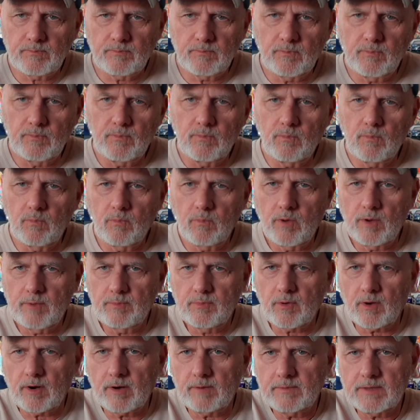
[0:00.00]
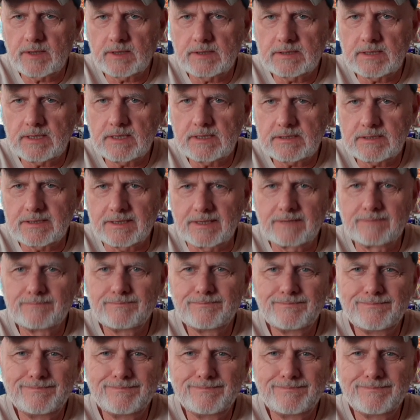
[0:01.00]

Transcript: We brought them to Disney.